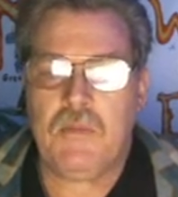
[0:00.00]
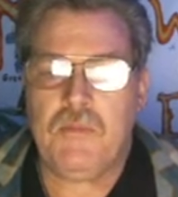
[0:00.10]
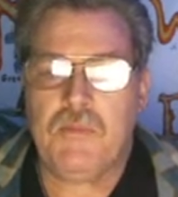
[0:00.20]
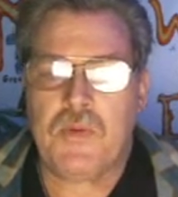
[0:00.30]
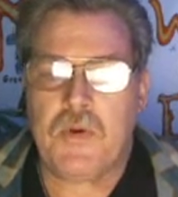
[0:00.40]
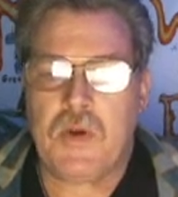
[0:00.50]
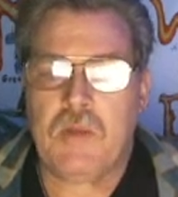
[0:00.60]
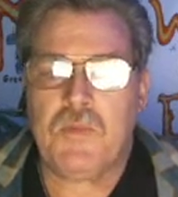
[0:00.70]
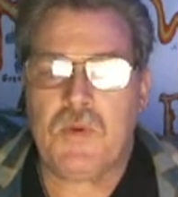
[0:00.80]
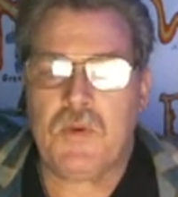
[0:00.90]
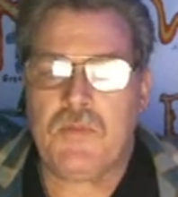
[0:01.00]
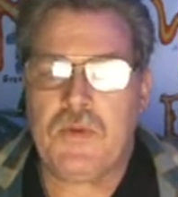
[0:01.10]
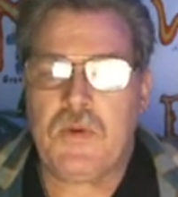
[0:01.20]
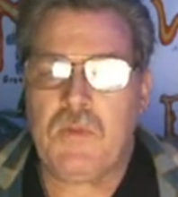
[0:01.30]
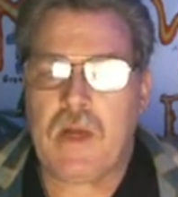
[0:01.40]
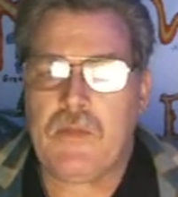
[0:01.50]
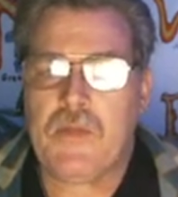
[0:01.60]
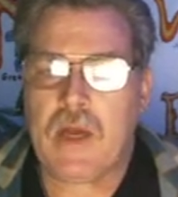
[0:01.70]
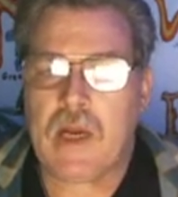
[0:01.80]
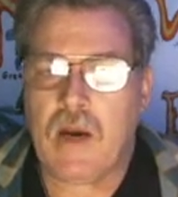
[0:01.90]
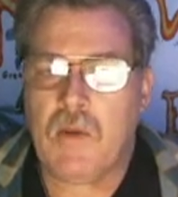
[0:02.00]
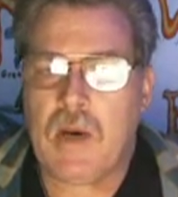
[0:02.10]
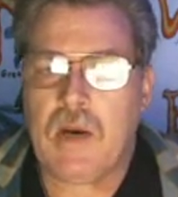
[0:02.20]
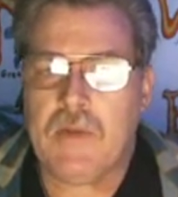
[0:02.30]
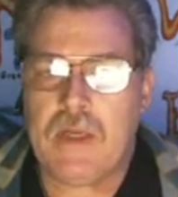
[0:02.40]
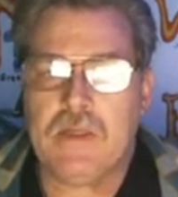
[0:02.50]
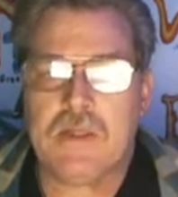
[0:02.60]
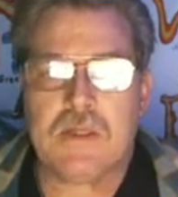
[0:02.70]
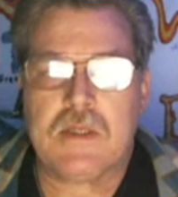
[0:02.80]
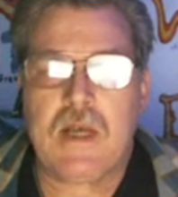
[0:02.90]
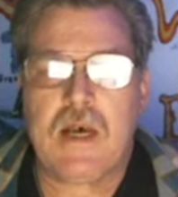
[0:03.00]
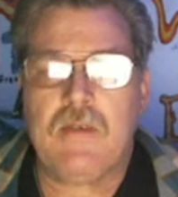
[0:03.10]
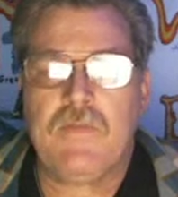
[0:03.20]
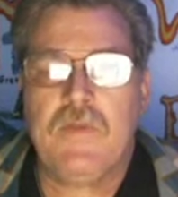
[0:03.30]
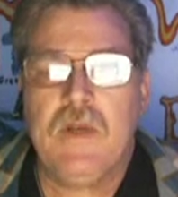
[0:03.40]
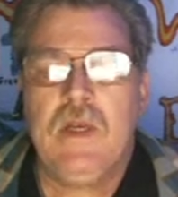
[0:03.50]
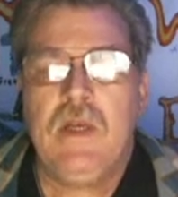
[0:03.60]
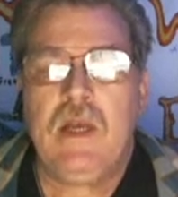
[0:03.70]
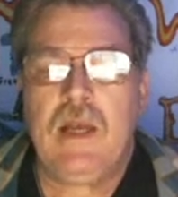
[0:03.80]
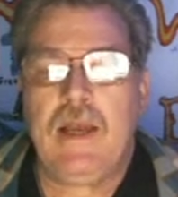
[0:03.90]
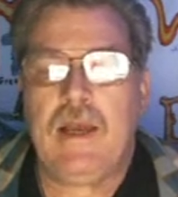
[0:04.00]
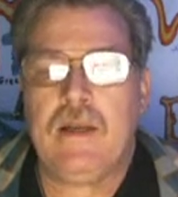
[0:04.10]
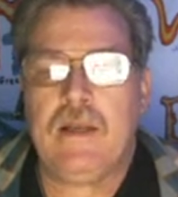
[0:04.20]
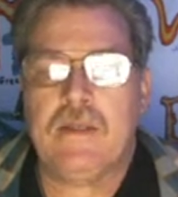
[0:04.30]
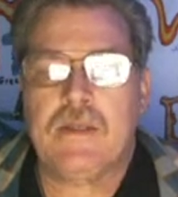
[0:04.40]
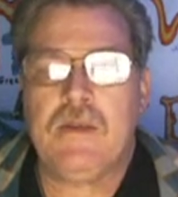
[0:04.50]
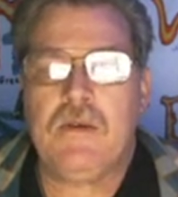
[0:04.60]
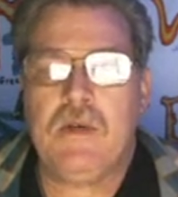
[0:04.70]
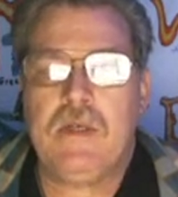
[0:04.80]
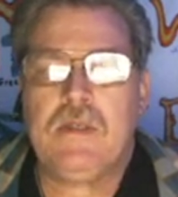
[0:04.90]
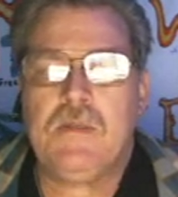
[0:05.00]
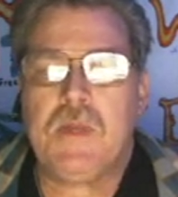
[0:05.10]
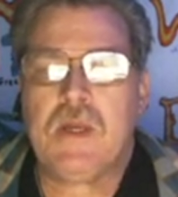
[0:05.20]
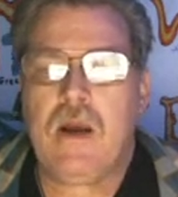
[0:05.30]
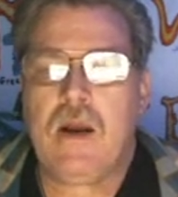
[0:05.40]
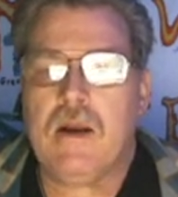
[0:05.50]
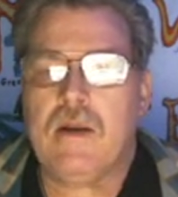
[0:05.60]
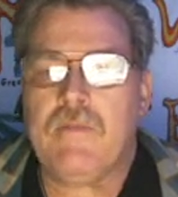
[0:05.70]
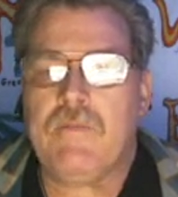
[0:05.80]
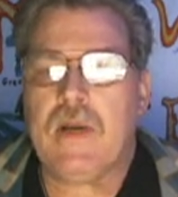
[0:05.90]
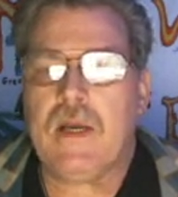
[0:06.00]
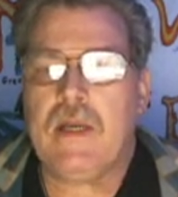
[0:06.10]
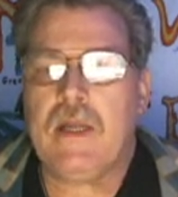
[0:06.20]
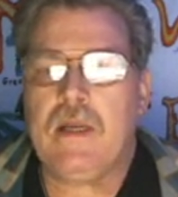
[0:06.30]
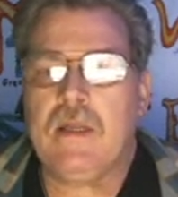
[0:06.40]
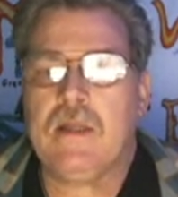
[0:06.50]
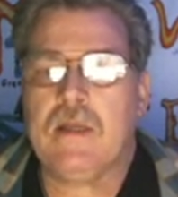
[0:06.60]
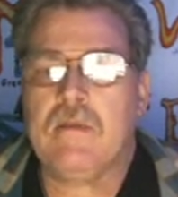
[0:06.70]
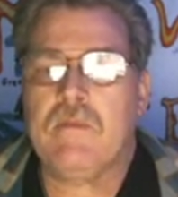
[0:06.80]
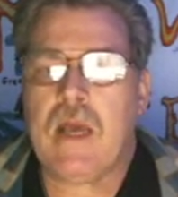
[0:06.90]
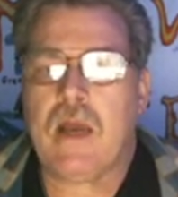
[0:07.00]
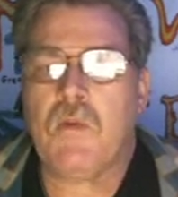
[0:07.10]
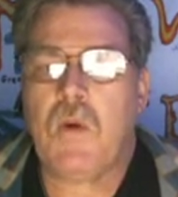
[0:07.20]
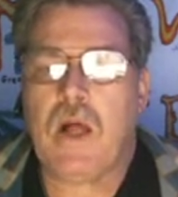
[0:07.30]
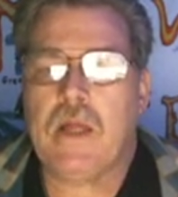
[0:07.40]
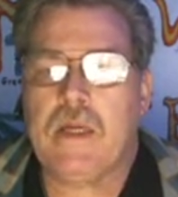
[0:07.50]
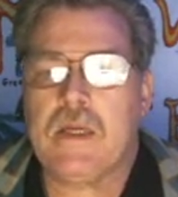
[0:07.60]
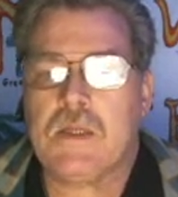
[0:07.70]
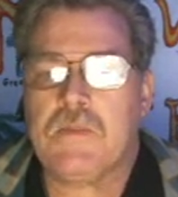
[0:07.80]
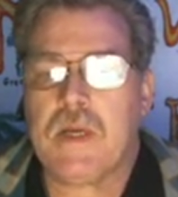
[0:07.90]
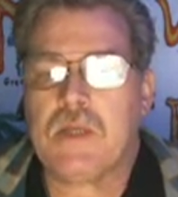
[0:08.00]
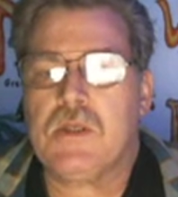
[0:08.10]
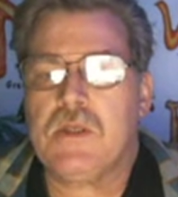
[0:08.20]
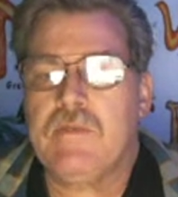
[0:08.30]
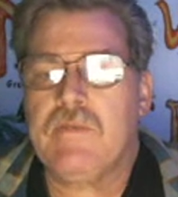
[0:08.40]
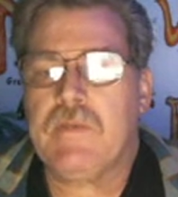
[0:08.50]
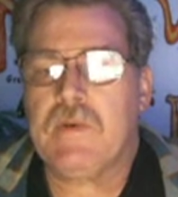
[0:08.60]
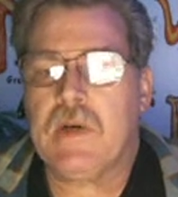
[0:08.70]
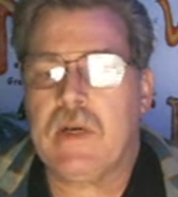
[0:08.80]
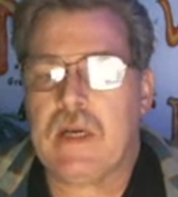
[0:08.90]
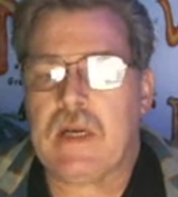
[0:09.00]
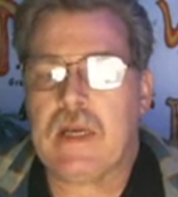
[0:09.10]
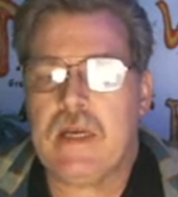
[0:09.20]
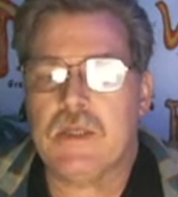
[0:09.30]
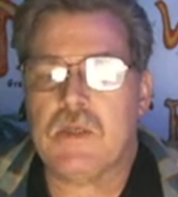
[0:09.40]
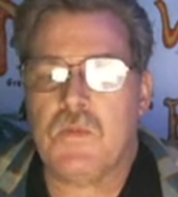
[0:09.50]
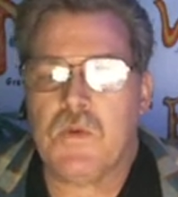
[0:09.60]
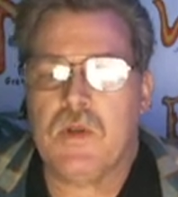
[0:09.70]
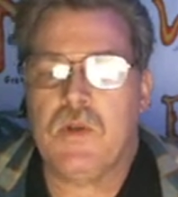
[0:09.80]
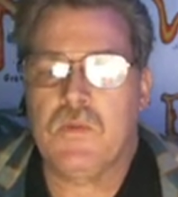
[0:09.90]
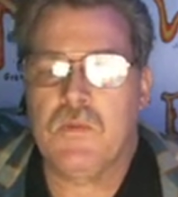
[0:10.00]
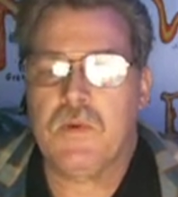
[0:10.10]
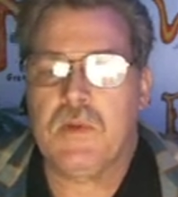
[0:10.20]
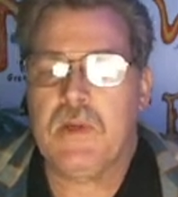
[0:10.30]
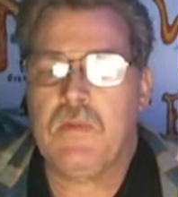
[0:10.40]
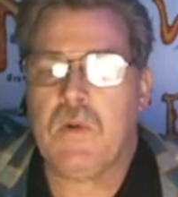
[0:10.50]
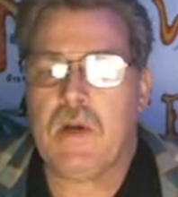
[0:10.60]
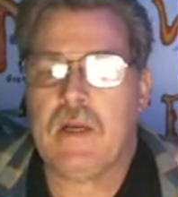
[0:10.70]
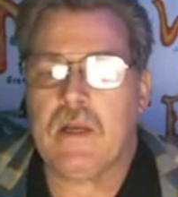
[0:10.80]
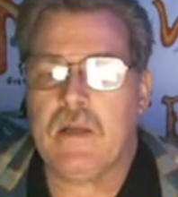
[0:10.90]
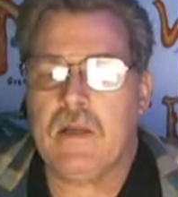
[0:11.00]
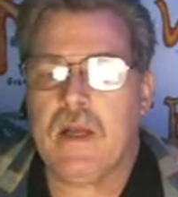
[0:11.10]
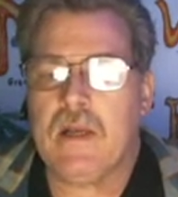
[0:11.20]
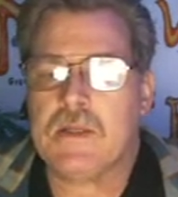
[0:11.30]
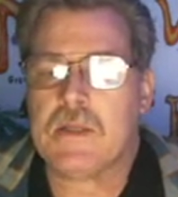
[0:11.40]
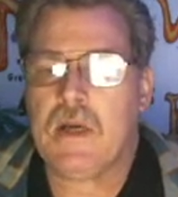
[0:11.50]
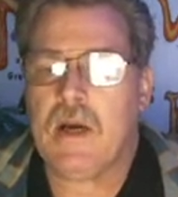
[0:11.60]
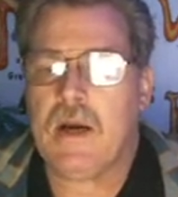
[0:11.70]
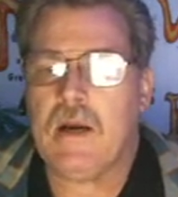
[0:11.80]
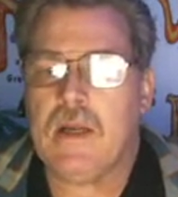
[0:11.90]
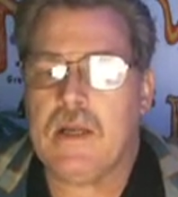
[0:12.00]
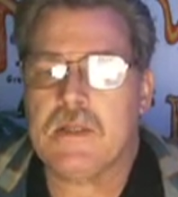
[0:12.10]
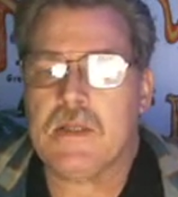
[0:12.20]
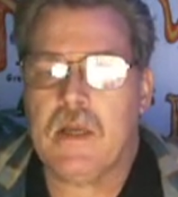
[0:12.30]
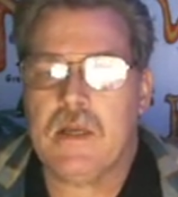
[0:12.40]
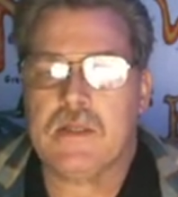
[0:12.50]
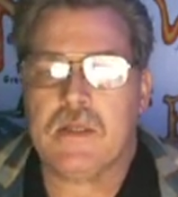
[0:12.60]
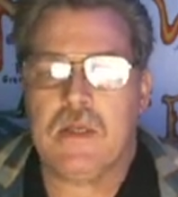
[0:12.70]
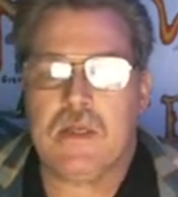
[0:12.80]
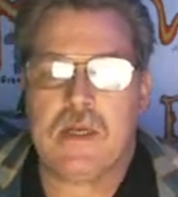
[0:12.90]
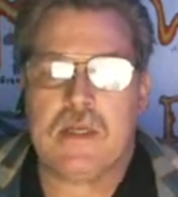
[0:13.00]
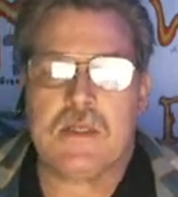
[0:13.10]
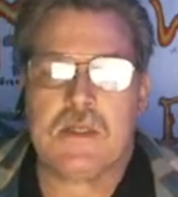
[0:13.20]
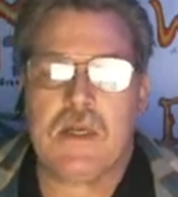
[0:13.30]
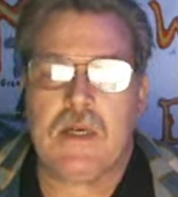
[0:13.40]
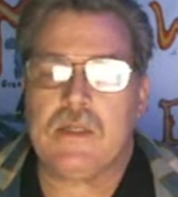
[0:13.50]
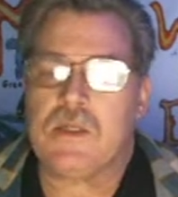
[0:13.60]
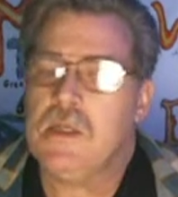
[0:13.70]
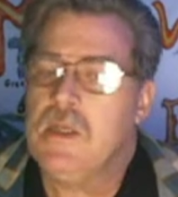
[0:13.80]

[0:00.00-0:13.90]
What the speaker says: pretty beautiful, well thought out, well written stuff. And it's going to be hard to find anything of that quality, especially for an occasion where you really want a nice card as a nice touch.